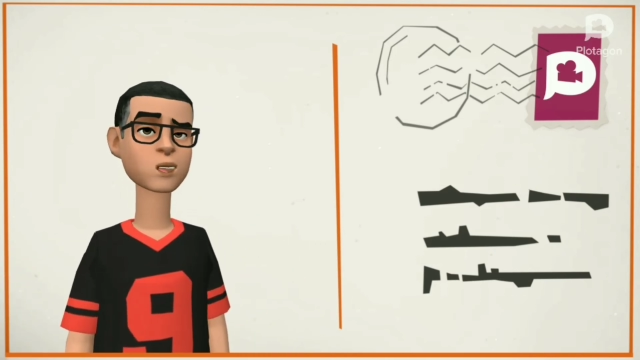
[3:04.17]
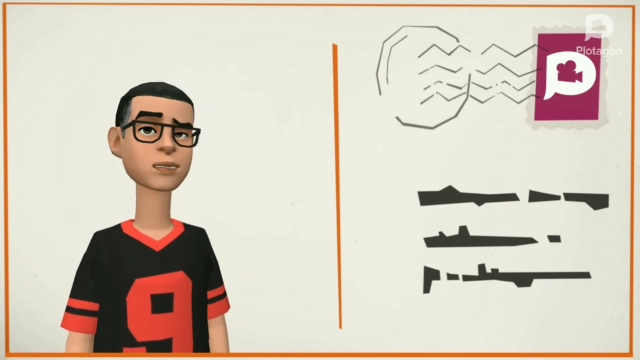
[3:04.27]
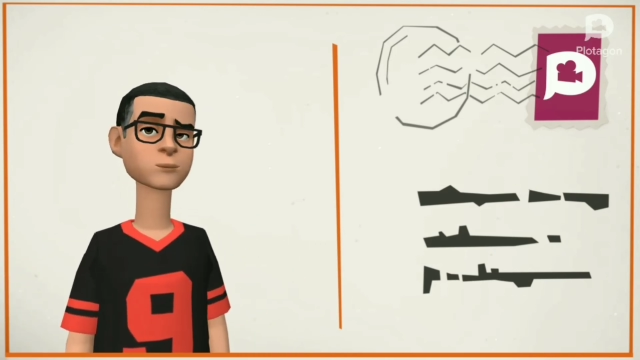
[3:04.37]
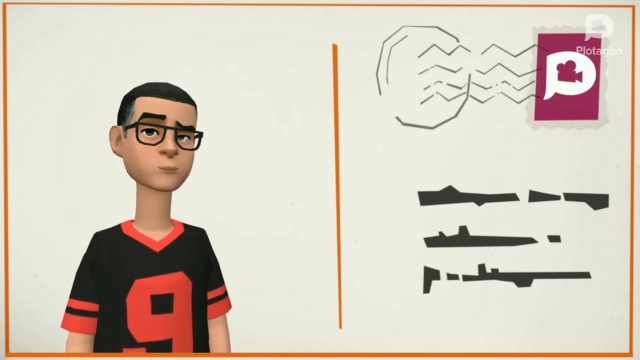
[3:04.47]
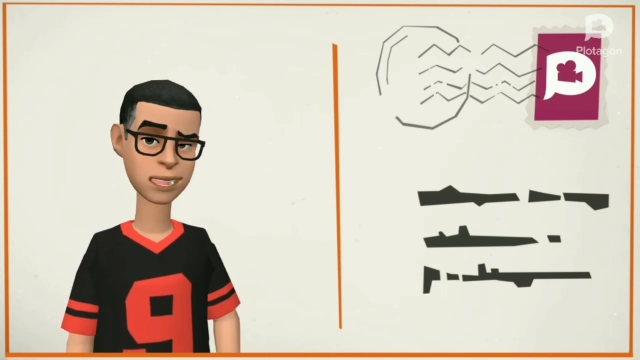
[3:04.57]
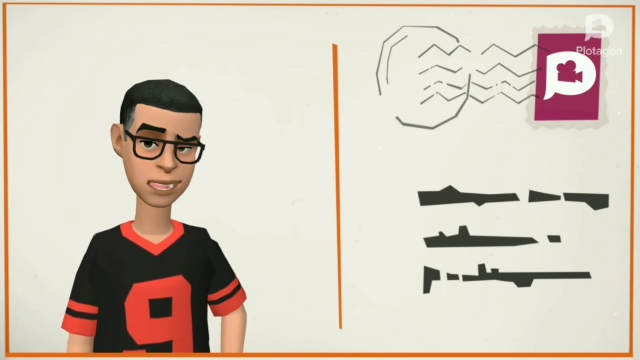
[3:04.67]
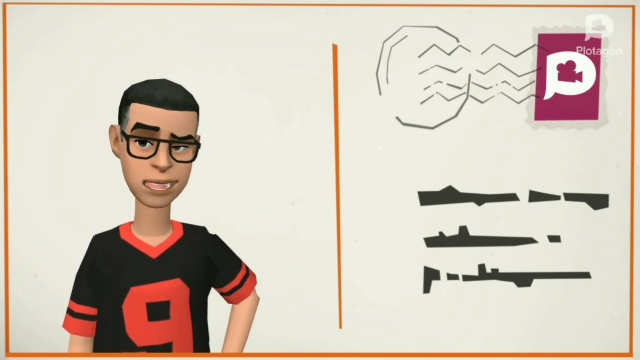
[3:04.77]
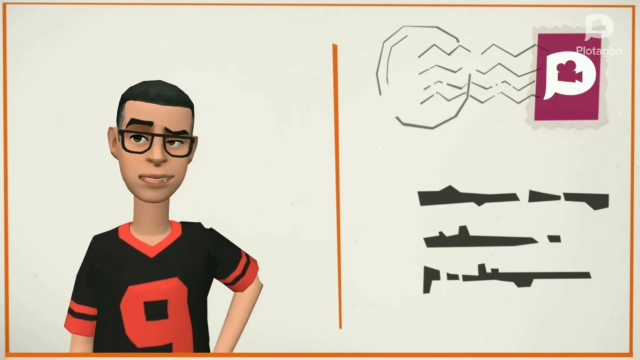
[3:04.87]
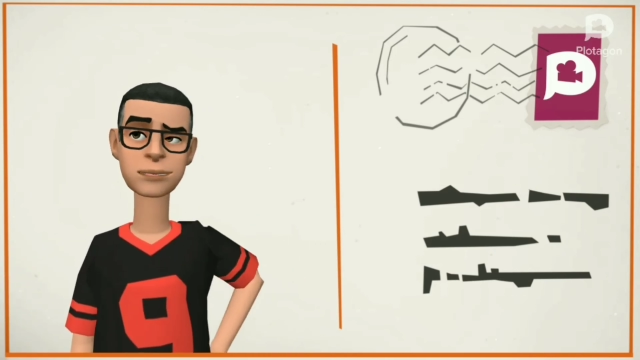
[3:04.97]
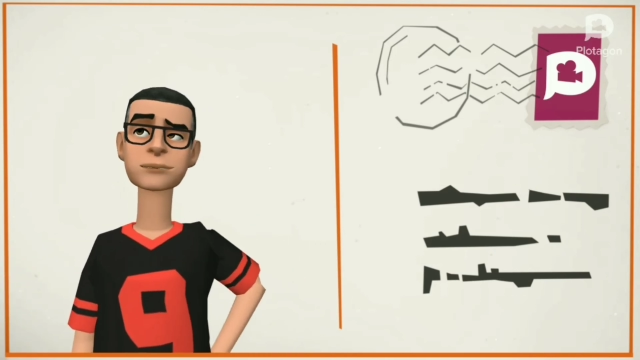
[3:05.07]
you so
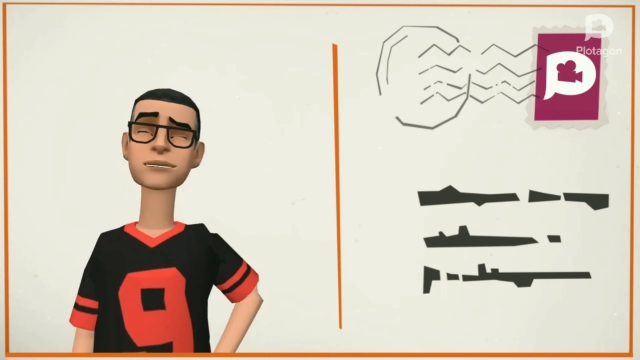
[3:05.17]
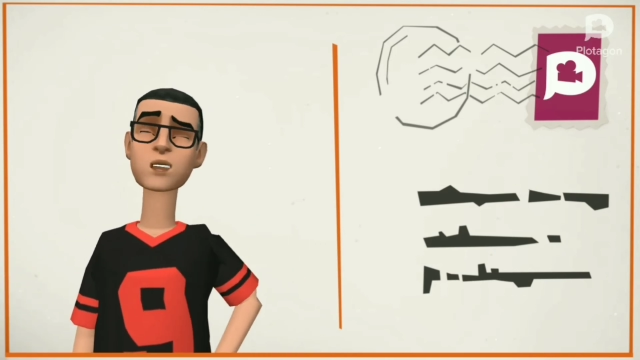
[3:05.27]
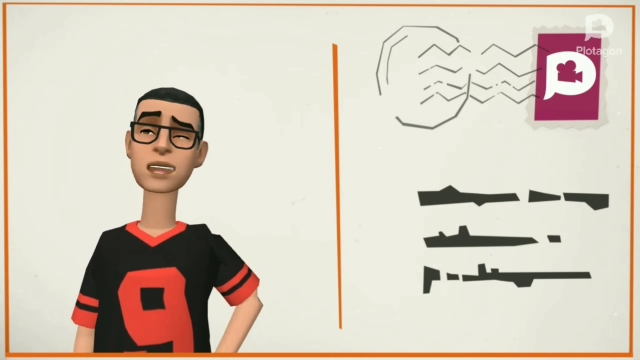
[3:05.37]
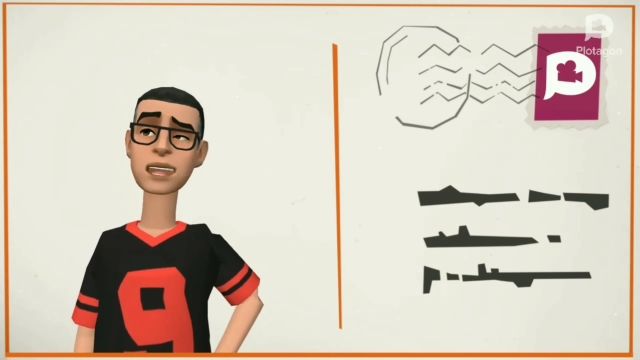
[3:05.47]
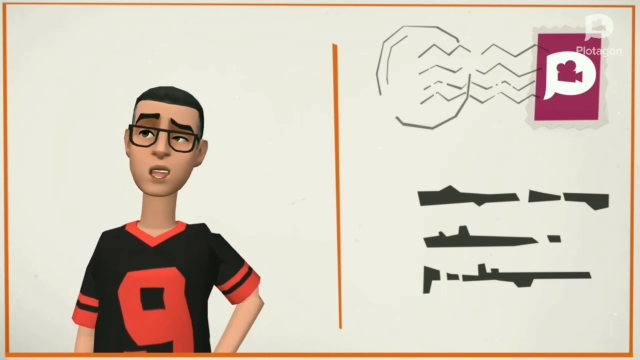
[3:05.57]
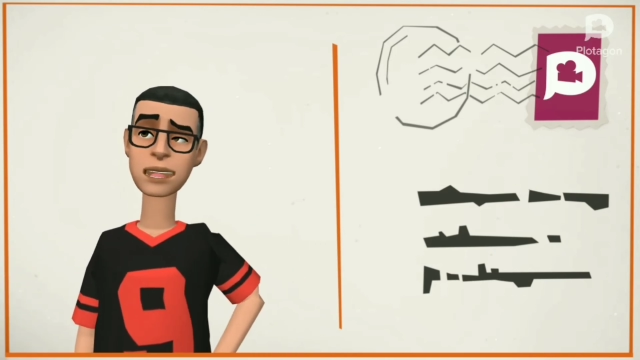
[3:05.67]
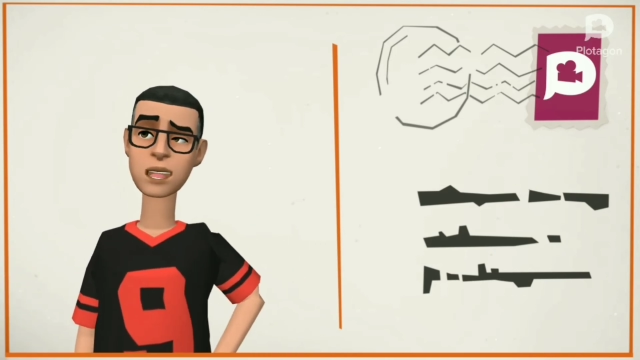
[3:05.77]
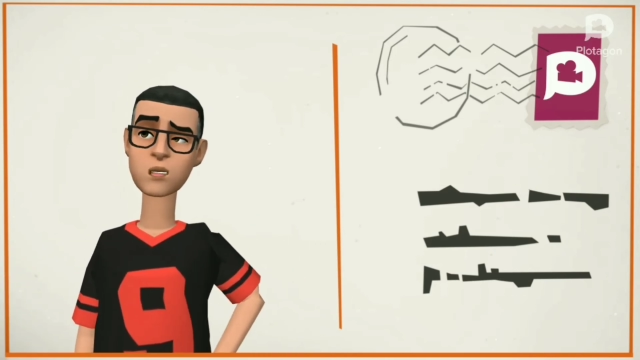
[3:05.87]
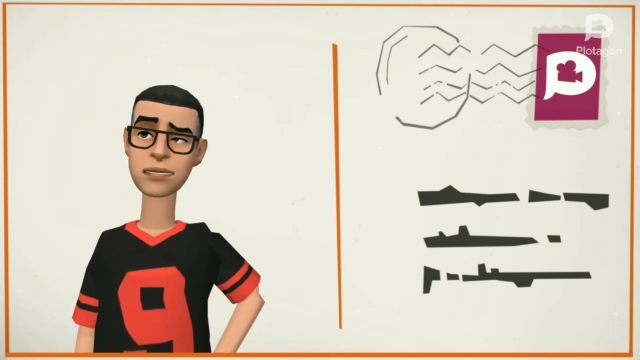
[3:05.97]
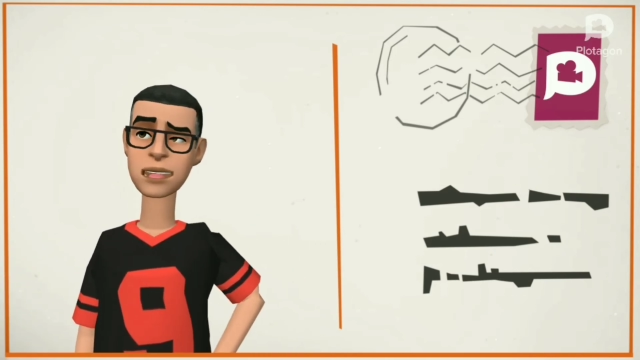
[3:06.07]
much for watching
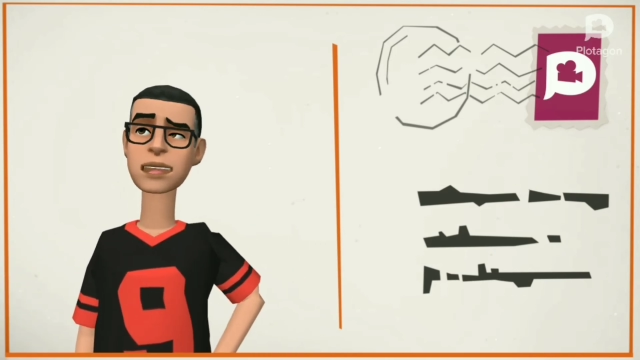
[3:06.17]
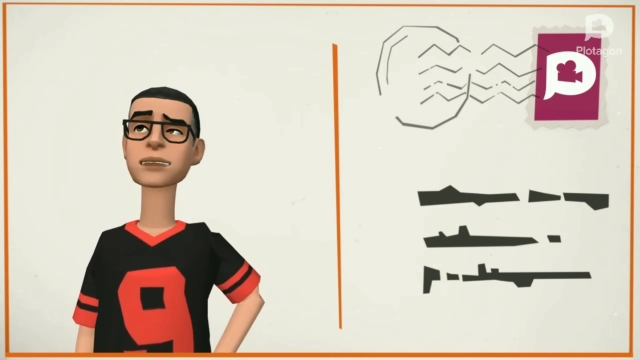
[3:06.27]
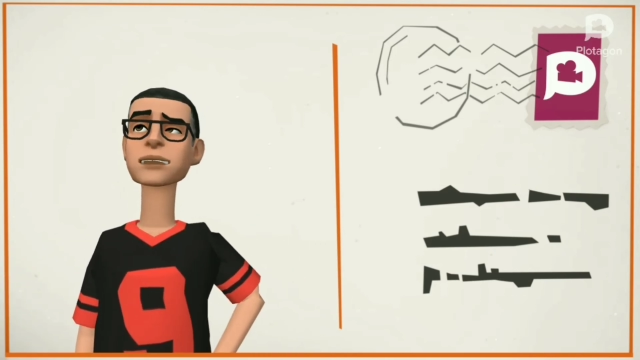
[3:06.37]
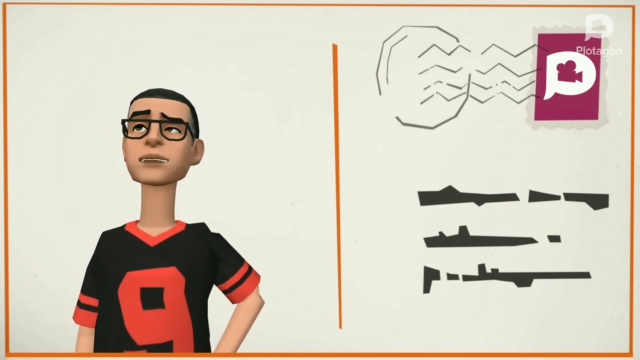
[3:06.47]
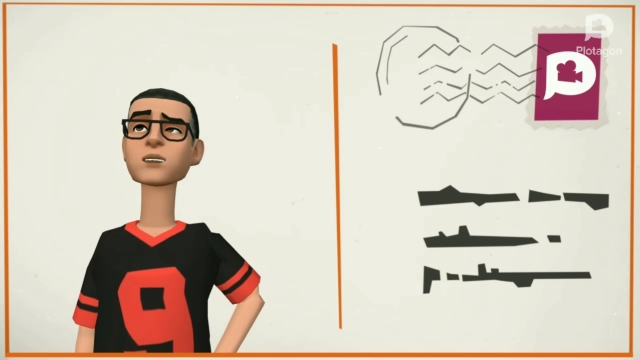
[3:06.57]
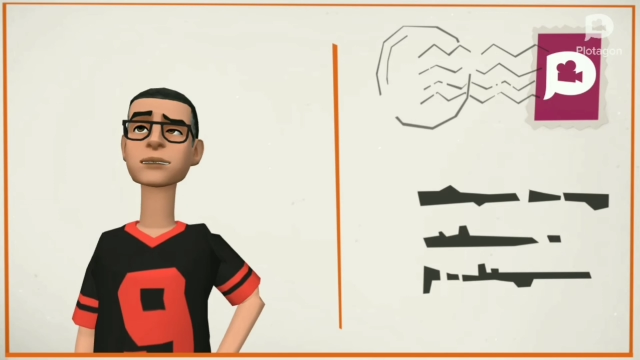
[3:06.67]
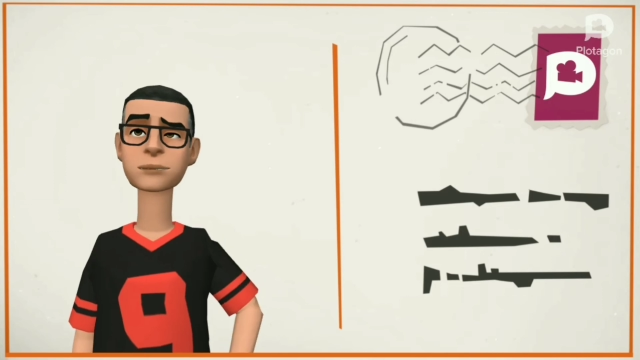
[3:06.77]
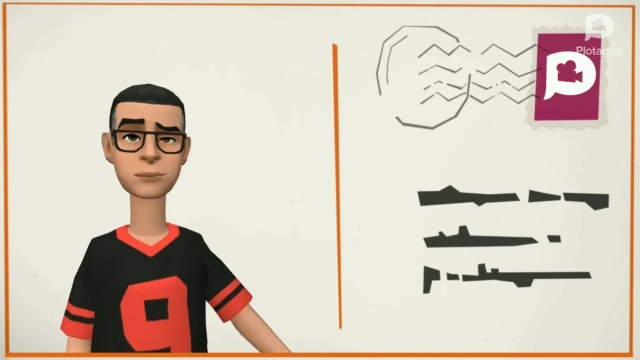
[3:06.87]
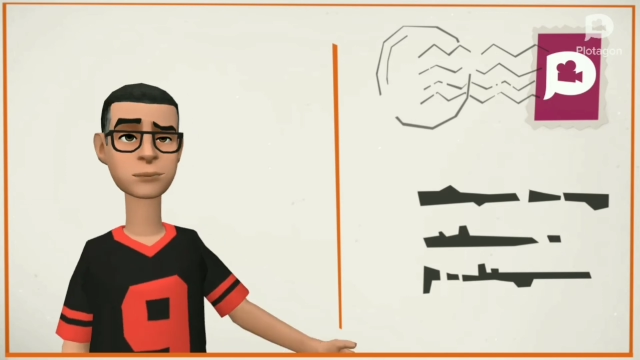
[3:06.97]
our fifth episode.